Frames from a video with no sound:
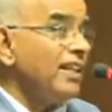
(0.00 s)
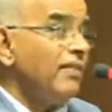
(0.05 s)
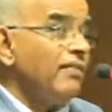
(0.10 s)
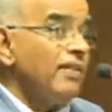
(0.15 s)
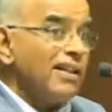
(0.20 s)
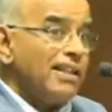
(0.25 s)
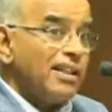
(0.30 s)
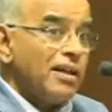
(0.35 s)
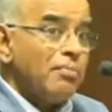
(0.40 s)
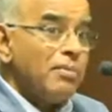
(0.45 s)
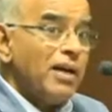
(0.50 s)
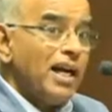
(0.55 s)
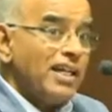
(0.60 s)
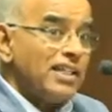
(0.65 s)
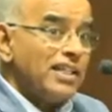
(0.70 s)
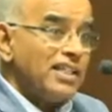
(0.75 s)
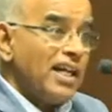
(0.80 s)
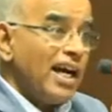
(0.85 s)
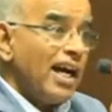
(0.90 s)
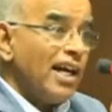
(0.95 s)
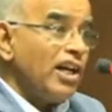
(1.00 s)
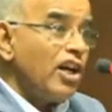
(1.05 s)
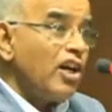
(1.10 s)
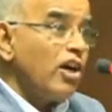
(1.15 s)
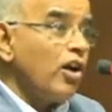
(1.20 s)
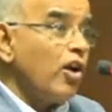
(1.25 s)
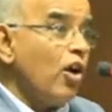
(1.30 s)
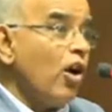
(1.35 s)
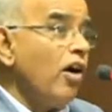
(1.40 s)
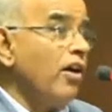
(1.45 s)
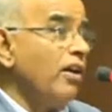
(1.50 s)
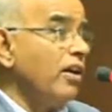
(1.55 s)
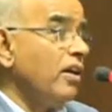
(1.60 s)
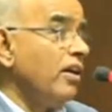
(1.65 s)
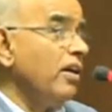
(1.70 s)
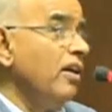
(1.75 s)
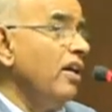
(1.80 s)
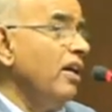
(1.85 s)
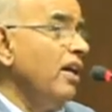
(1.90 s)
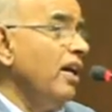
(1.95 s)
the victim has
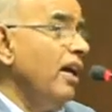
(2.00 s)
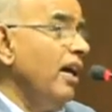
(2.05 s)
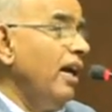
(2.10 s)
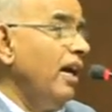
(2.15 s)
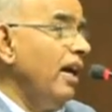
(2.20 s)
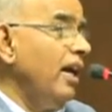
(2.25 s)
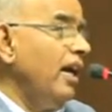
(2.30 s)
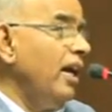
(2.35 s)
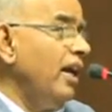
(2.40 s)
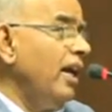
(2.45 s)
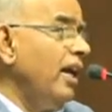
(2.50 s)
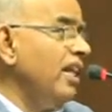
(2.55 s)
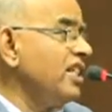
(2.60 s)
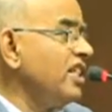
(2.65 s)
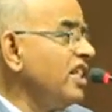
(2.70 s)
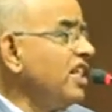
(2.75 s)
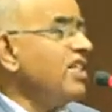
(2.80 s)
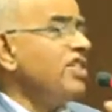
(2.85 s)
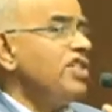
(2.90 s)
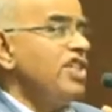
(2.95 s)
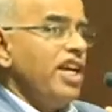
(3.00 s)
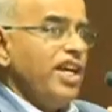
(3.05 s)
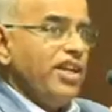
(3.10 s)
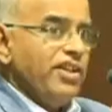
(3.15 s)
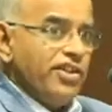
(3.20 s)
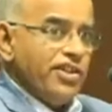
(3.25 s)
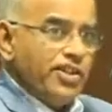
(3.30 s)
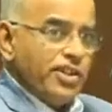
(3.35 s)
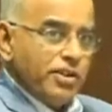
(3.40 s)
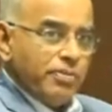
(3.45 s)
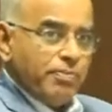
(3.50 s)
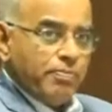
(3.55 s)
undergone a sea change